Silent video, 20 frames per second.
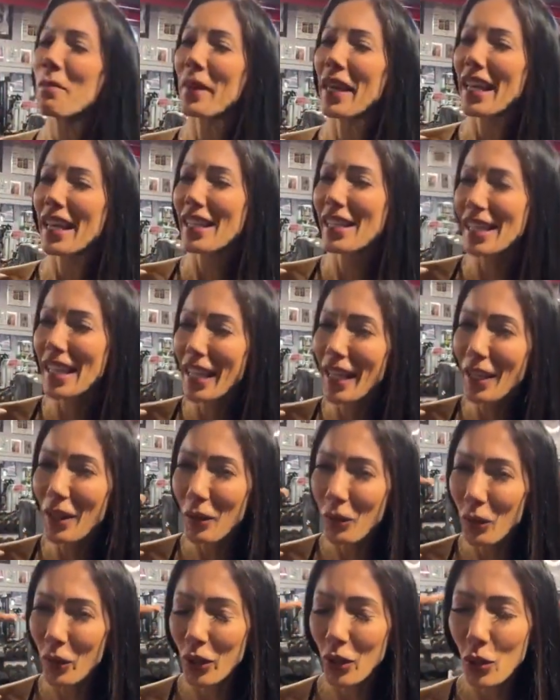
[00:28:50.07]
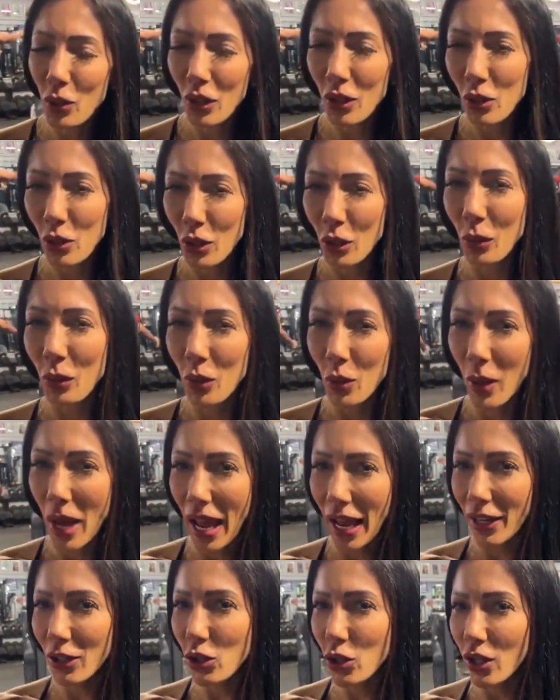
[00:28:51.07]
amazing what you can do when you
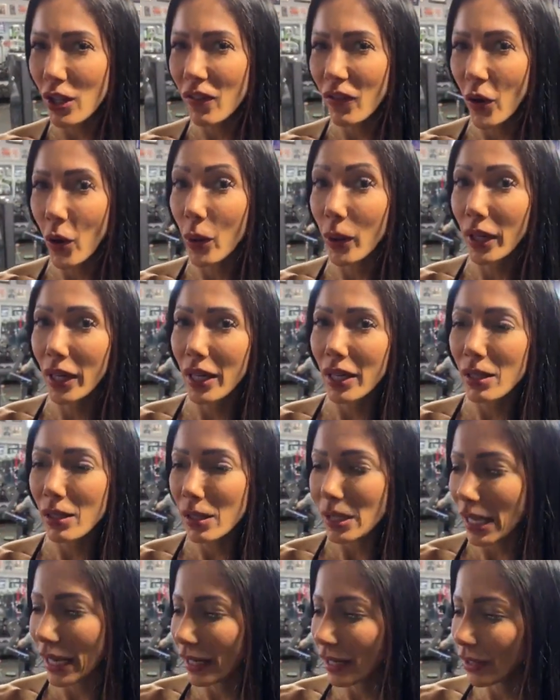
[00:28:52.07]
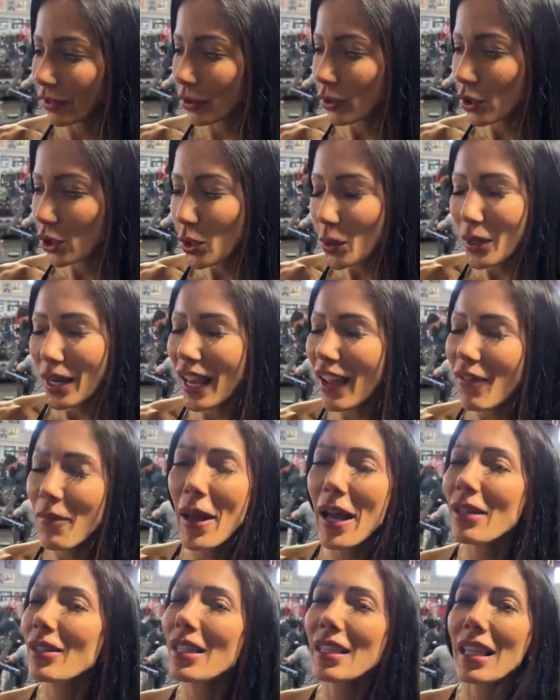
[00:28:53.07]
actually focus. Like
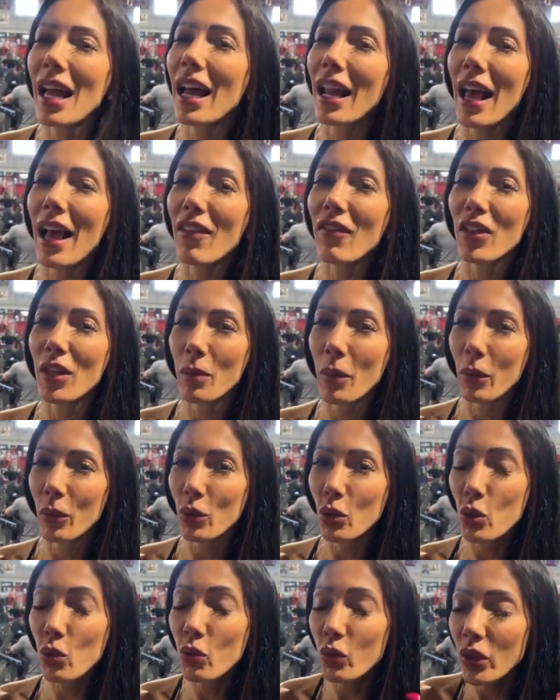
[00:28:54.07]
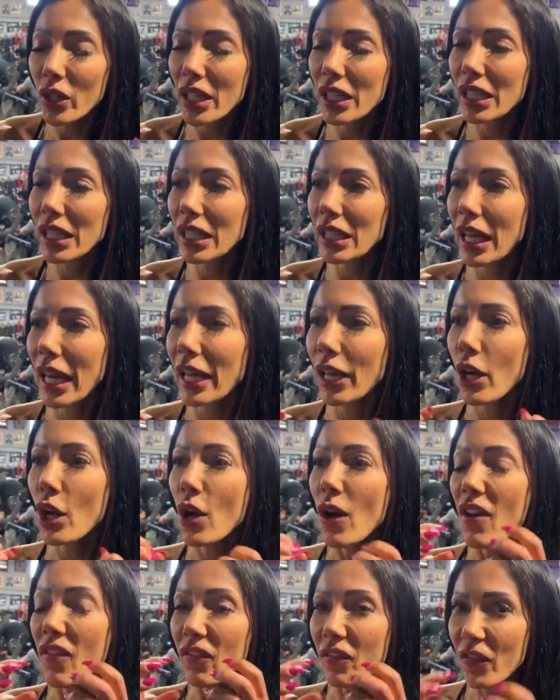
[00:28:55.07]
2.5 pounds is not heavy, but when you really like
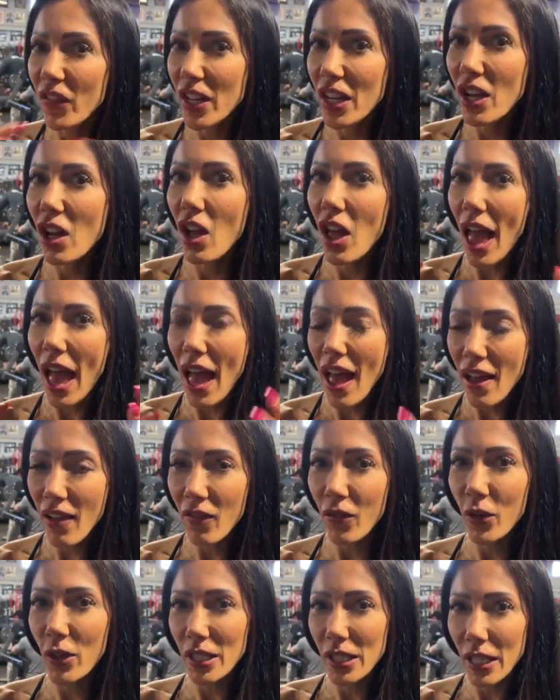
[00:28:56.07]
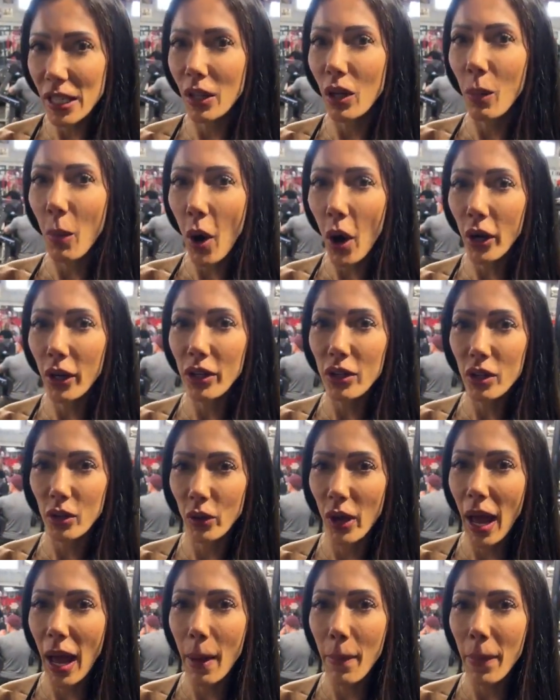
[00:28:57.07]
feel every single part of
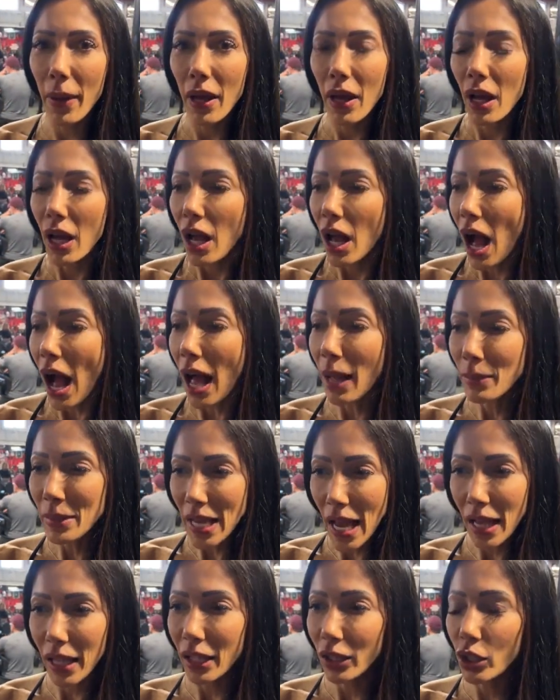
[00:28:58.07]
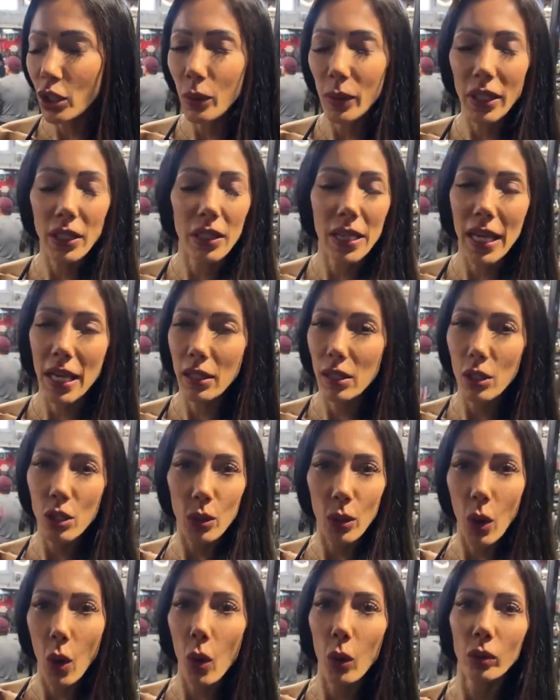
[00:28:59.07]
the rep, I'm telling you, it takes
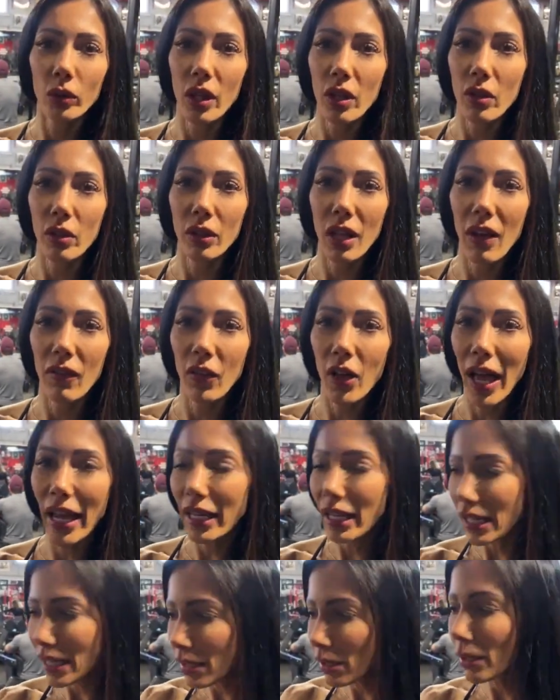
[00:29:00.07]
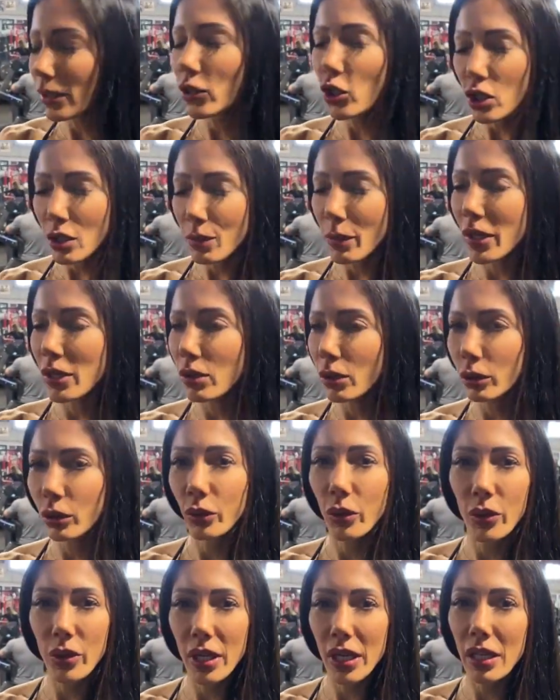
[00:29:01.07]
it to a whole nother level. I can easily just muscle
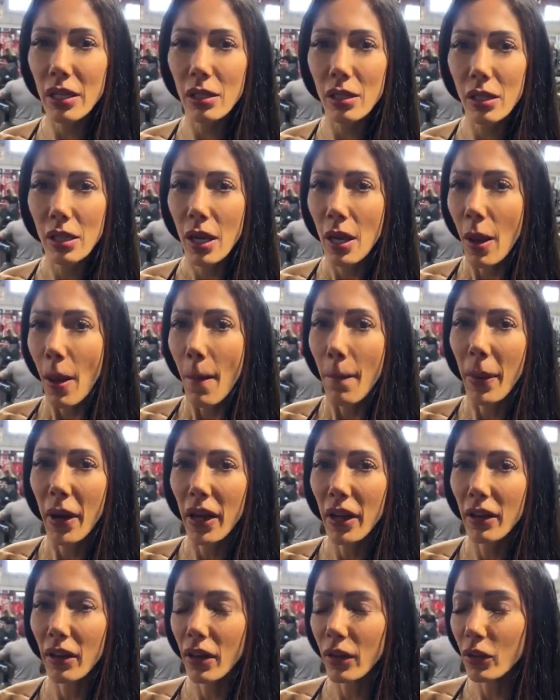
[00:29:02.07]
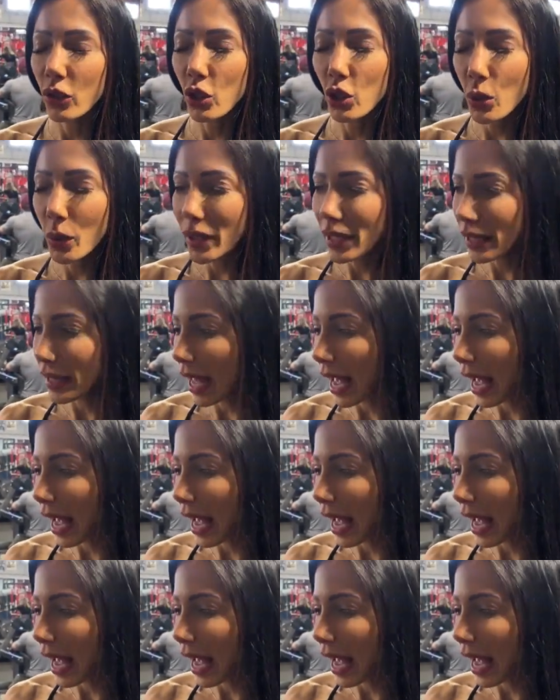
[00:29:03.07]
through this, but doing